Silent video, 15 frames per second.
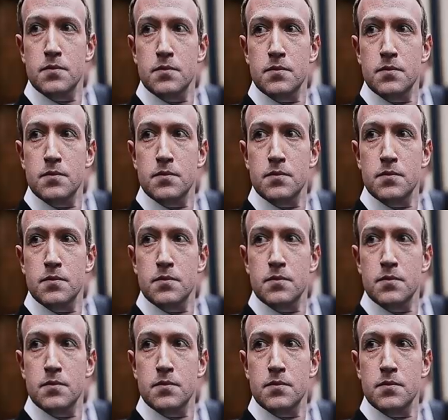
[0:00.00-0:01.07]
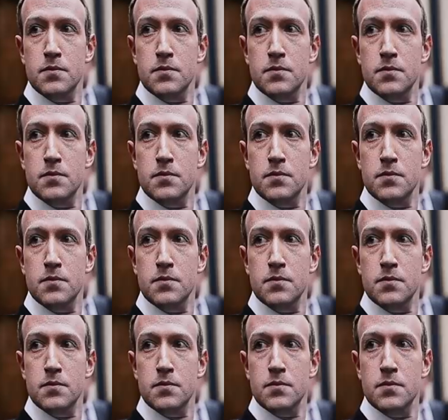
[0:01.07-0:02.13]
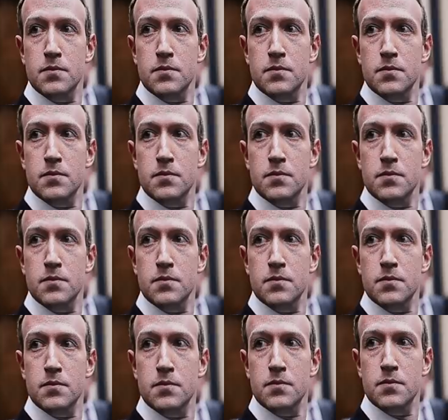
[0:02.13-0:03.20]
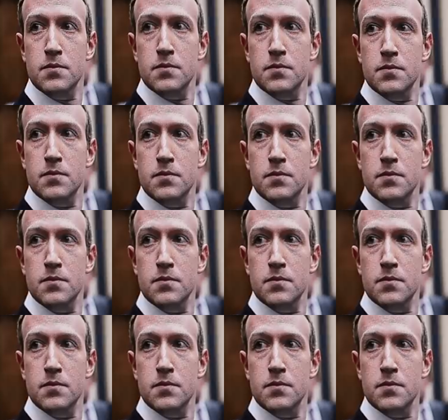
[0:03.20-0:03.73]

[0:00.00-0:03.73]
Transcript: [no speech]